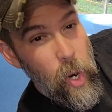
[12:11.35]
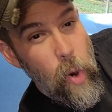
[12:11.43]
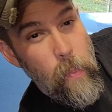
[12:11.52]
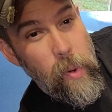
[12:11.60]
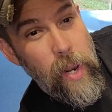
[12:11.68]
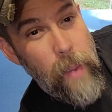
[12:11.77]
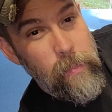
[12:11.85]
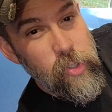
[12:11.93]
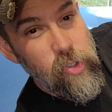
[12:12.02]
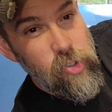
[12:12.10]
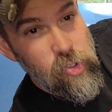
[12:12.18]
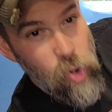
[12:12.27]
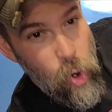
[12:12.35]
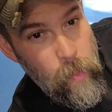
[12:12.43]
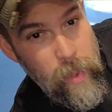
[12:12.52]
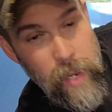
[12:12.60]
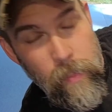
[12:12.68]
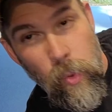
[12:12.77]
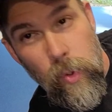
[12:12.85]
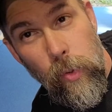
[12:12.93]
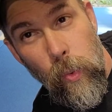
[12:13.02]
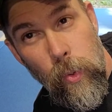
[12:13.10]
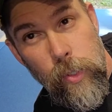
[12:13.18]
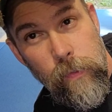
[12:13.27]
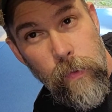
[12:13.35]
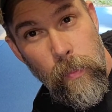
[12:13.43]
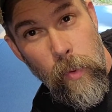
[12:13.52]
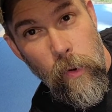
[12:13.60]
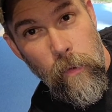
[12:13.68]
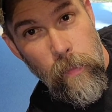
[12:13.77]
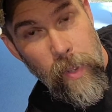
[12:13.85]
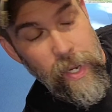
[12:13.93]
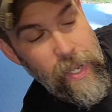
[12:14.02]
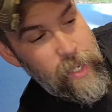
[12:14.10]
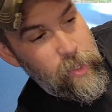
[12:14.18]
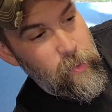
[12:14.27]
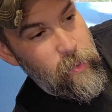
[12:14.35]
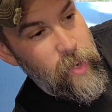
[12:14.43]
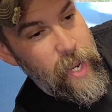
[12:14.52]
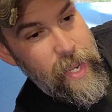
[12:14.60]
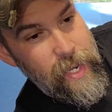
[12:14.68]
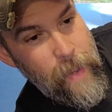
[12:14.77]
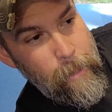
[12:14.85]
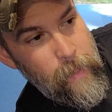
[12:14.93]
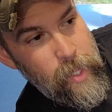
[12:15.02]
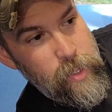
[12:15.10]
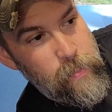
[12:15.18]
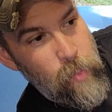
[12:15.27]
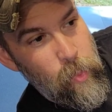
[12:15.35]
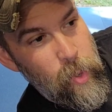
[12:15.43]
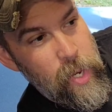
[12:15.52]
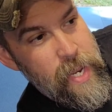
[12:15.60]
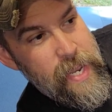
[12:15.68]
open up so many more doors for movement and create a much more